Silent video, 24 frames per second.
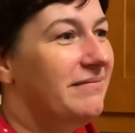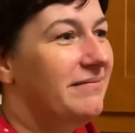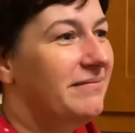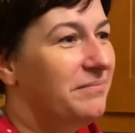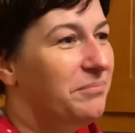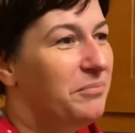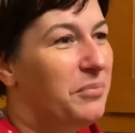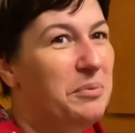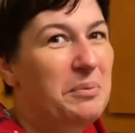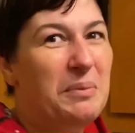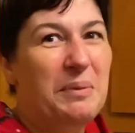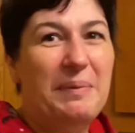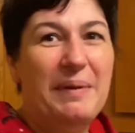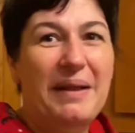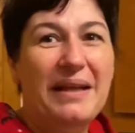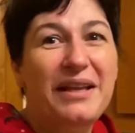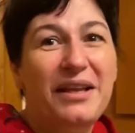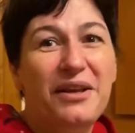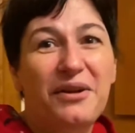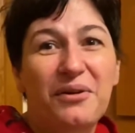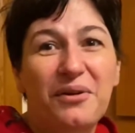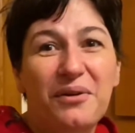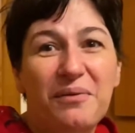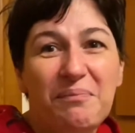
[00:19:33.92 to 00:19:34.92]
Put my
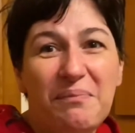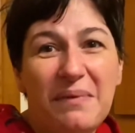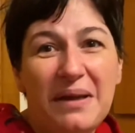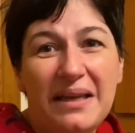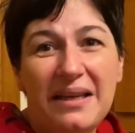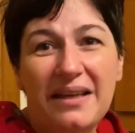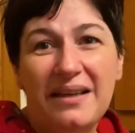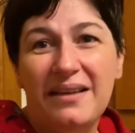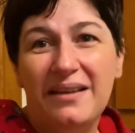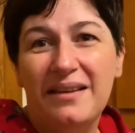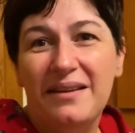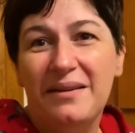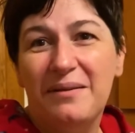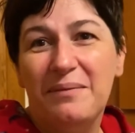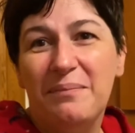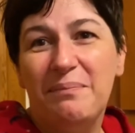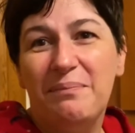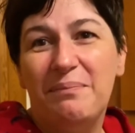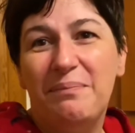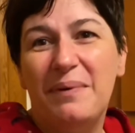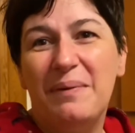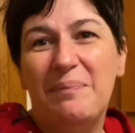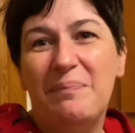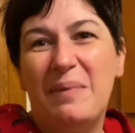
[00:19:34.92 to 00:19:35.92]
blanket on me.
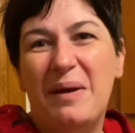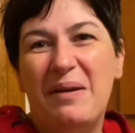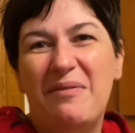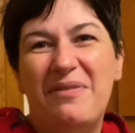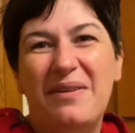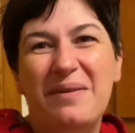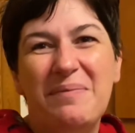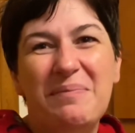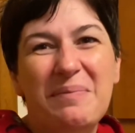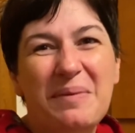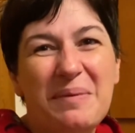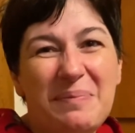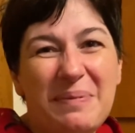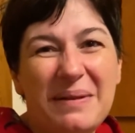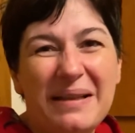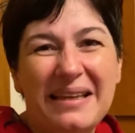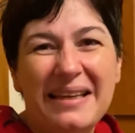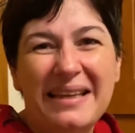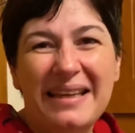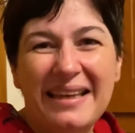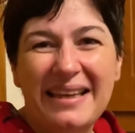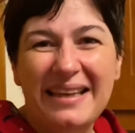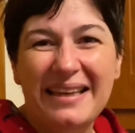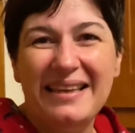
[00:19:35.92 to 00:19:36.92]
But I've had my
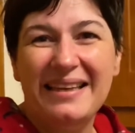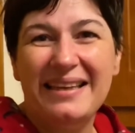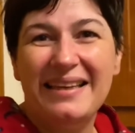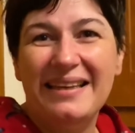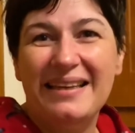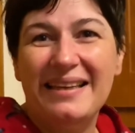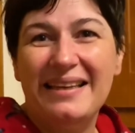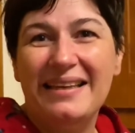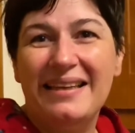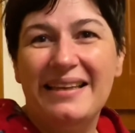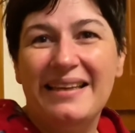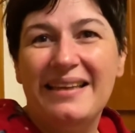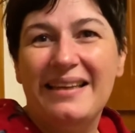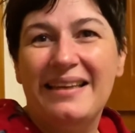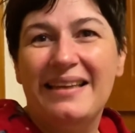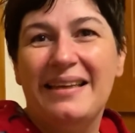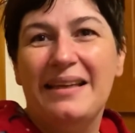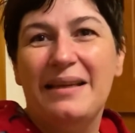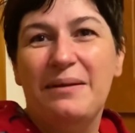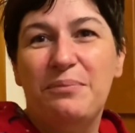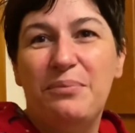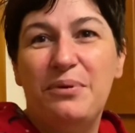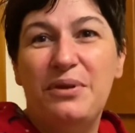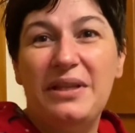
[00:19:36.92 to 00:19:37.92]
blanket.
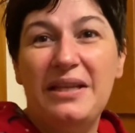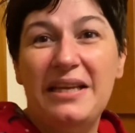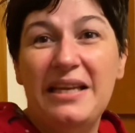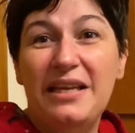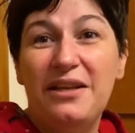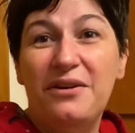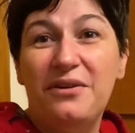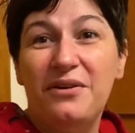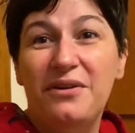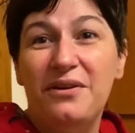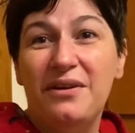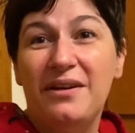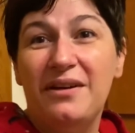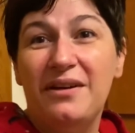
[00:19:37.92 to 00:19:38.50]
Put the heater on.